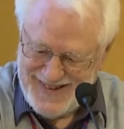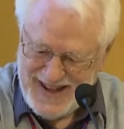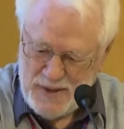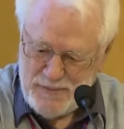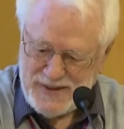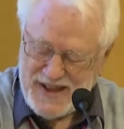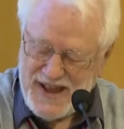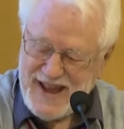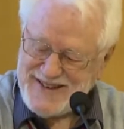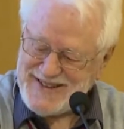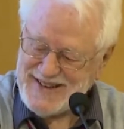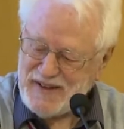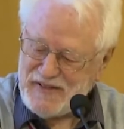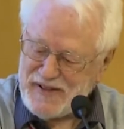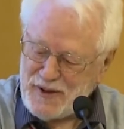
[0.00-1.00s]

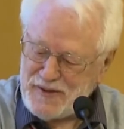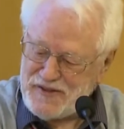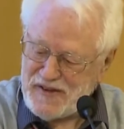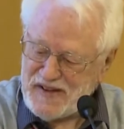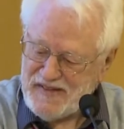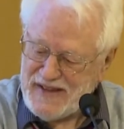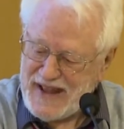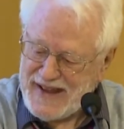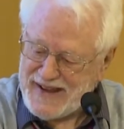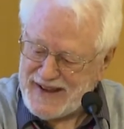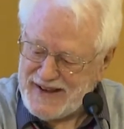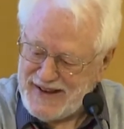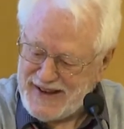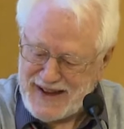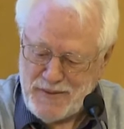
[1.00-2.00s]
Implication. If soldier is
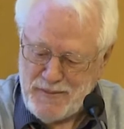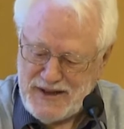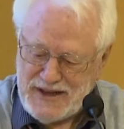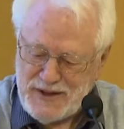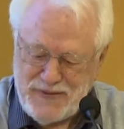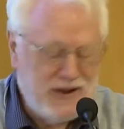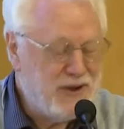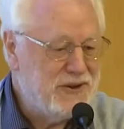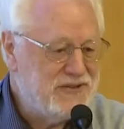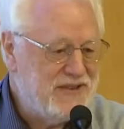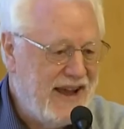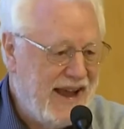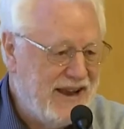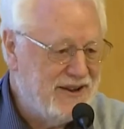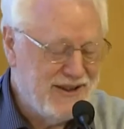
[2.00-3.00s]
naked, it can be difficult to
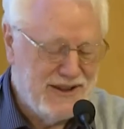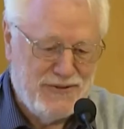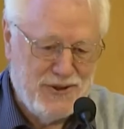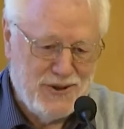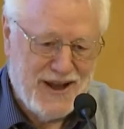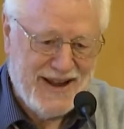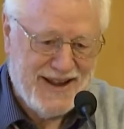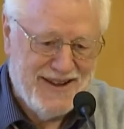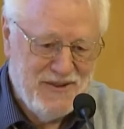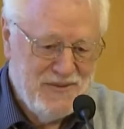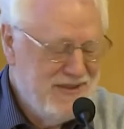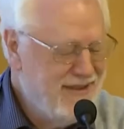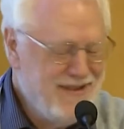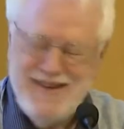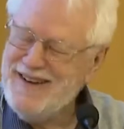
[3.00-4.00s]
handle if you like.
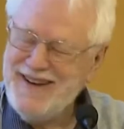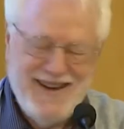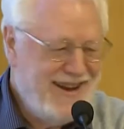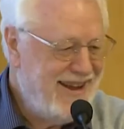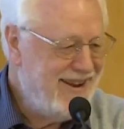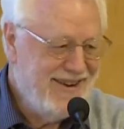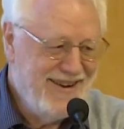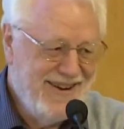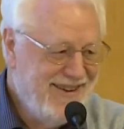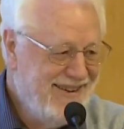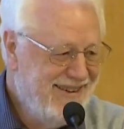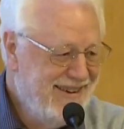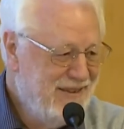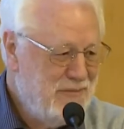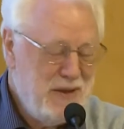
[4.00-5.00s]
I don't know.
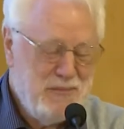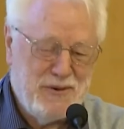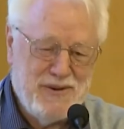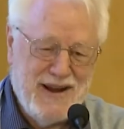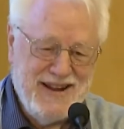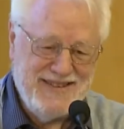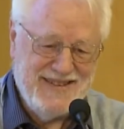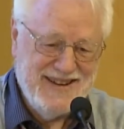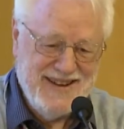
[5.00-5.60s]
People write the